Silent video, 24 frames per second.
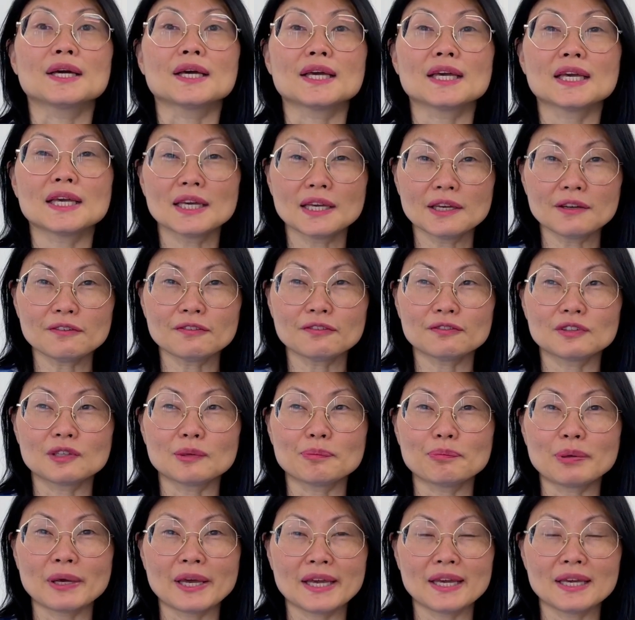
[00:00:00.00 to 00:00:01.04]
If the
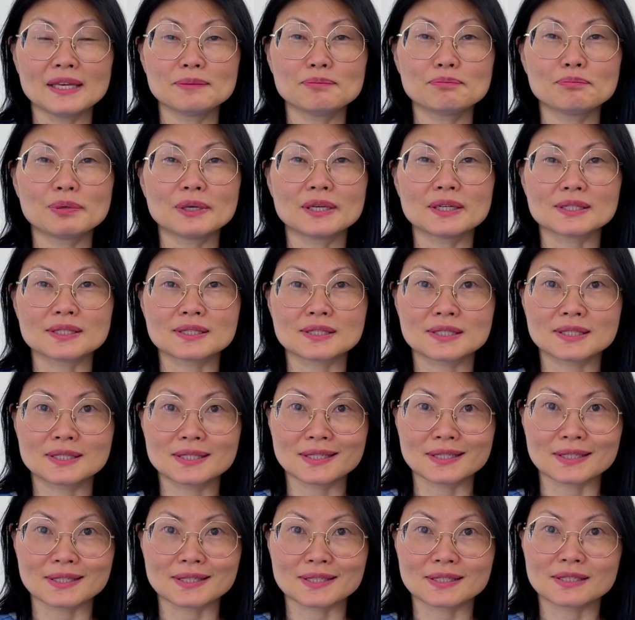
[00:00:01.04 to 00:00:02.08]
pain
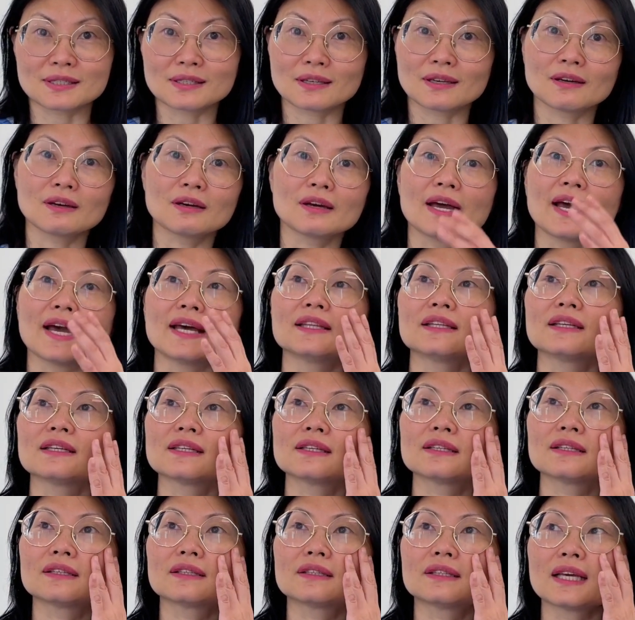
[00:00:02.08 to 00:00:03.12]
persists and
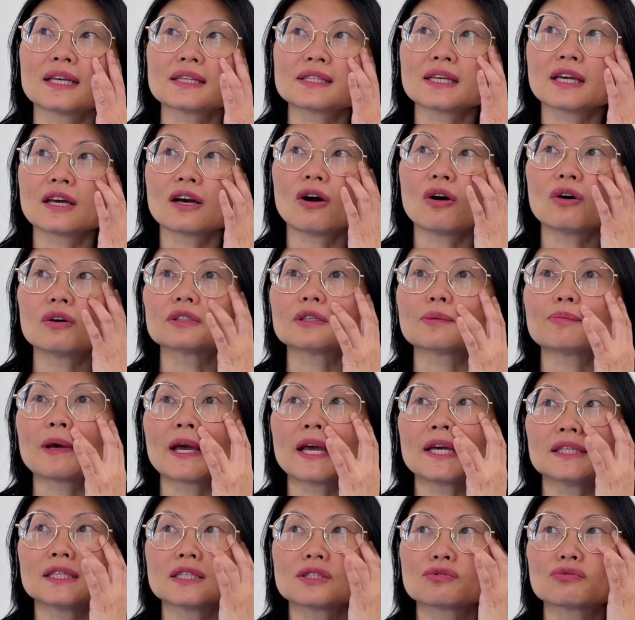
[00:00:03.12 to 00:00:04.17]
they say, oh, the
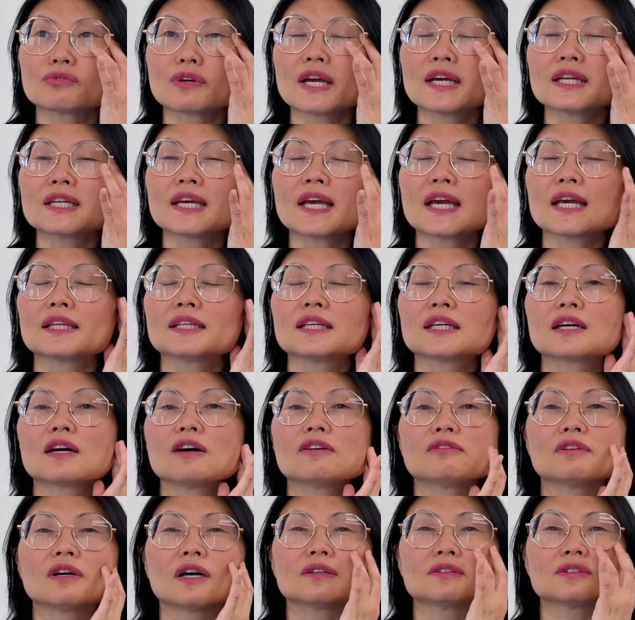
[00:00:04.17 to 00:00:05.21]
pain is radiating
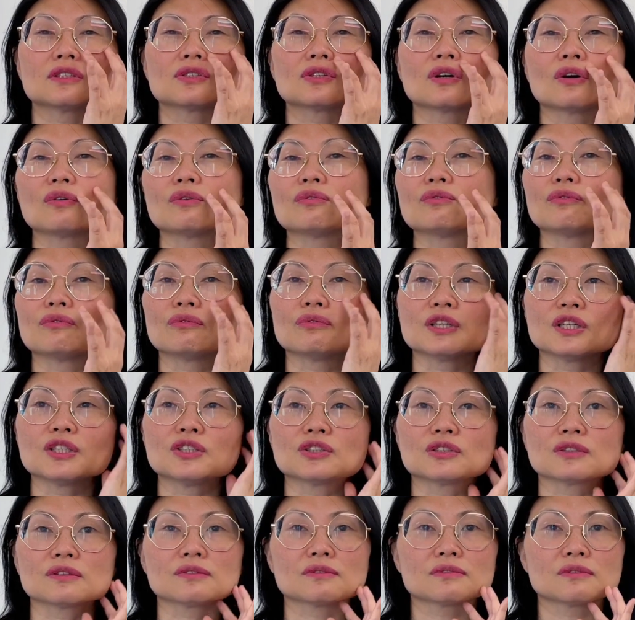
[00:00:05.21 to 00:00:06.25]
around this whole region,